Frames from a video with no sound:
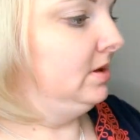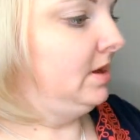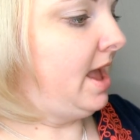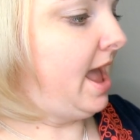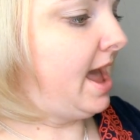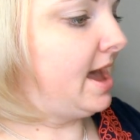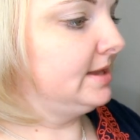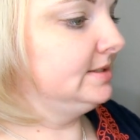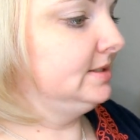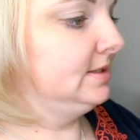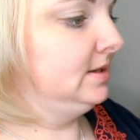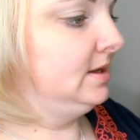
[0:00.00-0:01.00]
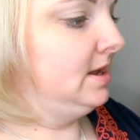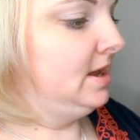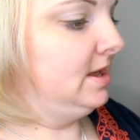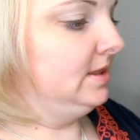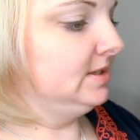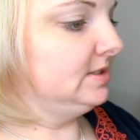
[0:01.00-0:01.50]
has
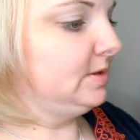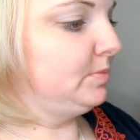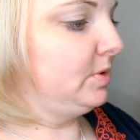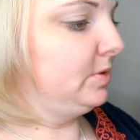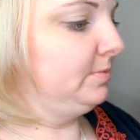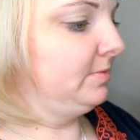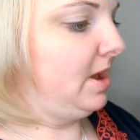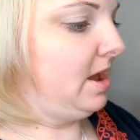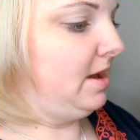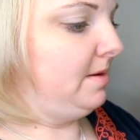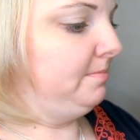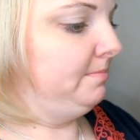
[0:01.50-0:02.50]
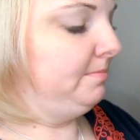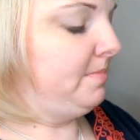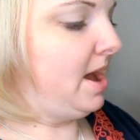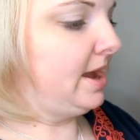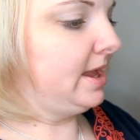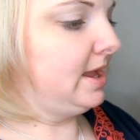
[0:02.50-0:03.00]
zippered
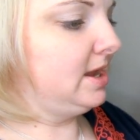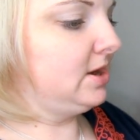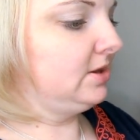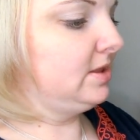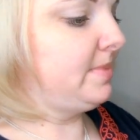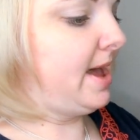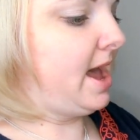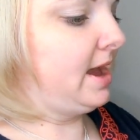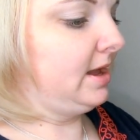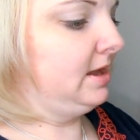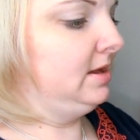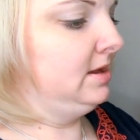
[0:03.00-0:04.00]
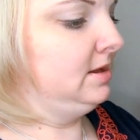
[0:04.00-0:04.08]
pocket here in the back.